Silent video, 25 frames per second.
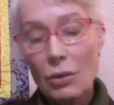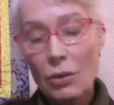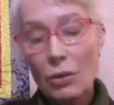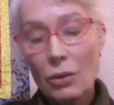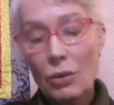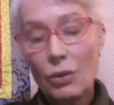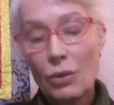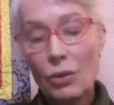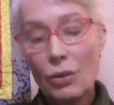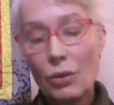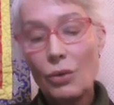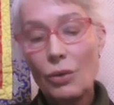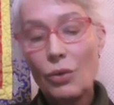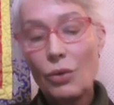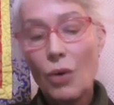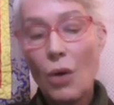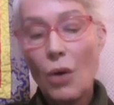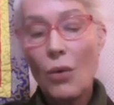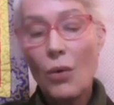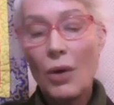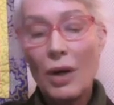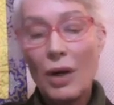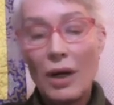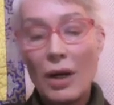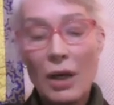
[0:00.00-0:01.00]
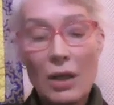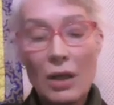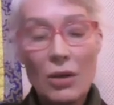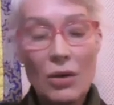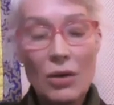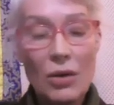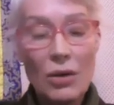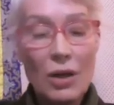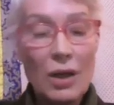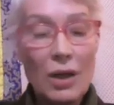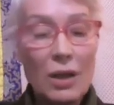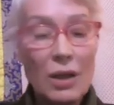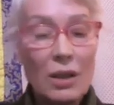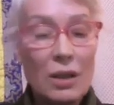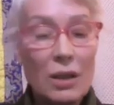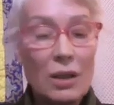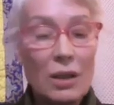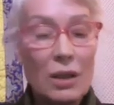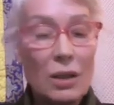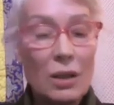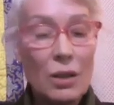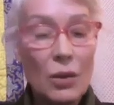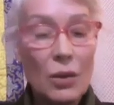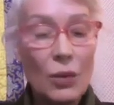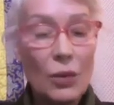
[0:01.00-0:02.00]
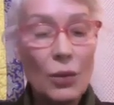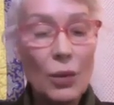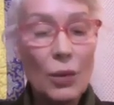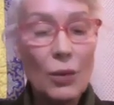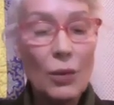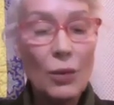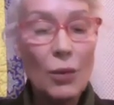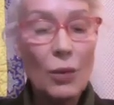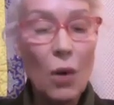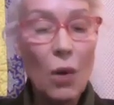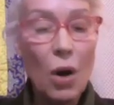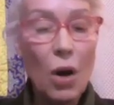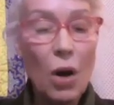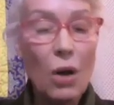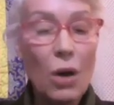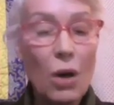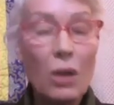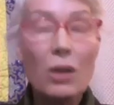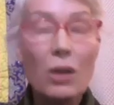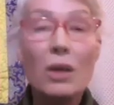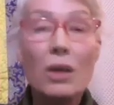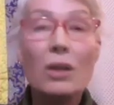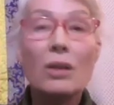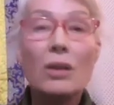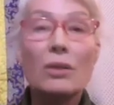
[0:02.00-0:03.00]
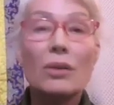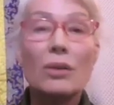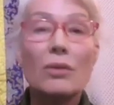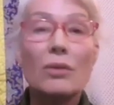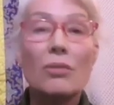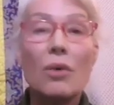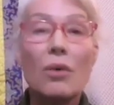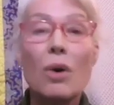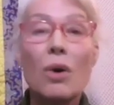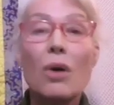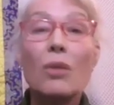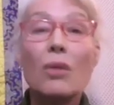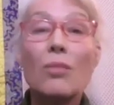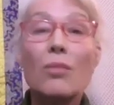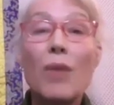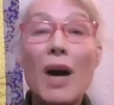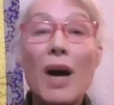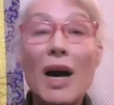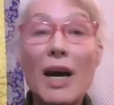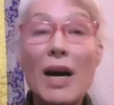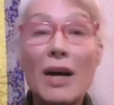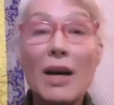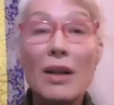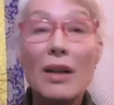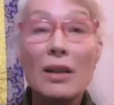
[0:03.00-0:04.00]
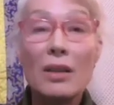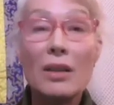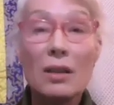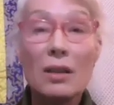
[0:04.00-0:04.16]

Due to our ignorance, we walk the wrong path.